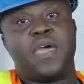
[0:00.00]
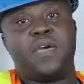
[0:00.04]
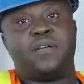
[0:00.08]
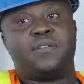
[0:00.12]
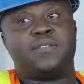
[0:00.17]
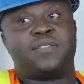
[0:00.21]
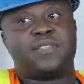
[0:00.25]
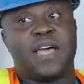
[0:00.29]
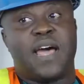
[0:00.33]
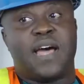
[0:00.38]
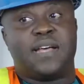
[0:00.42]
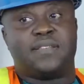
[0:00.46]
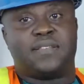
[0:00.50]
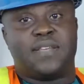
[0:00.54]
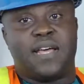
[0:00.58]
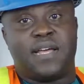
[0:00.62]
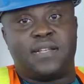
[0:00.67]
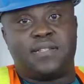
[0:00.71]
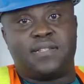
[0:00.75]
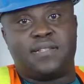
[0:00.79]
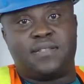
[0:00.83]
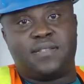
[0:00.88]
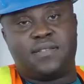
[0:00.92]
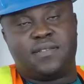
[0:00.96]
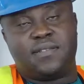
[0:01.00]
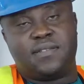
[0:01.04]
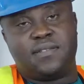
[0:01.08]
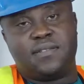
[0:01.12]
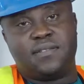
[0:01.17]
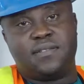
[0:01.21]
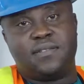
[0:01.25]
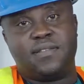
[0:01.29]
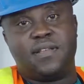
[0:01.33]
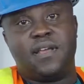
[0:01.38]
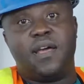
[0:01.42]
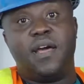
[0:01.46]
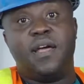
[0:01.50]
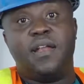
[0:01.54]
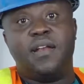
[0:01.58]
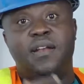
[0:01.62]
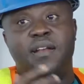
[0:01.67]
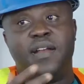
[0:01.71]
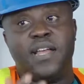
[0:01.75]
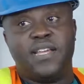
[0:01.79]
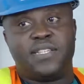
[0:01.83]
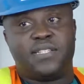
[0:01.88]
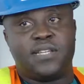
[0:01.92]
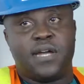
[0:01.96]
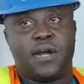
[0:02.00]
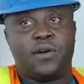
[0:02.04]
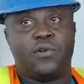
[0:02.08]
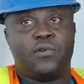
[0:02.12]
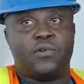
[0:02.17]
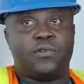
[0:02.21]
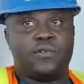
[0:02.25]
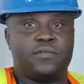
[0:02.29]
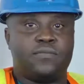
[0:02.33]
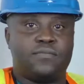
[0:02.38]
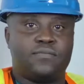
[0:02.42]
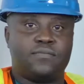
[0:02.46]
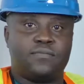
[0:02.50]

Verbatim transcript: health hazards later on.